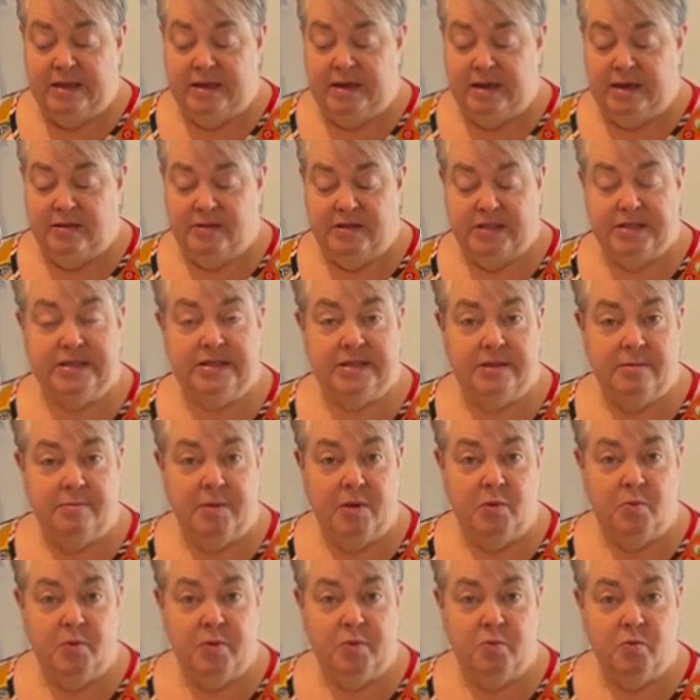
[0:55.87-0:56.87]
Now, this is something
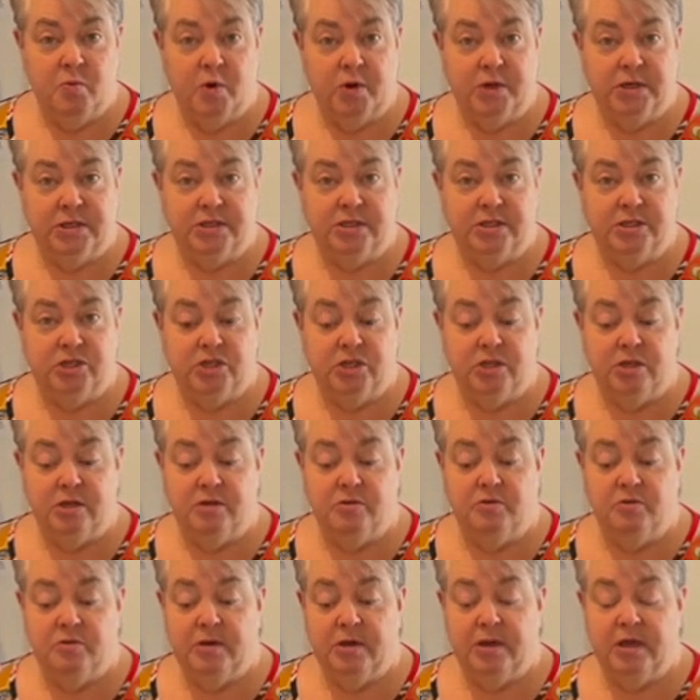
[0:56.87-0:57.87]
I've been wanting to
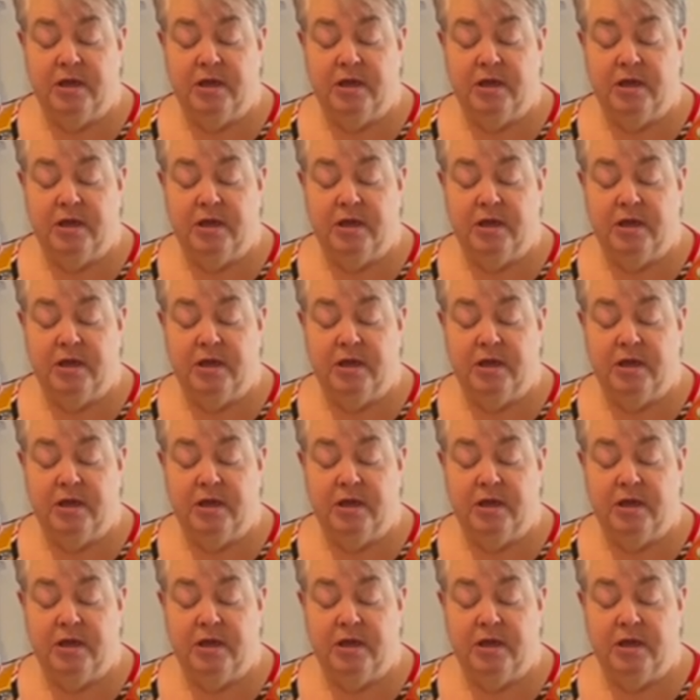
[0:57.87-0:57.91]
do,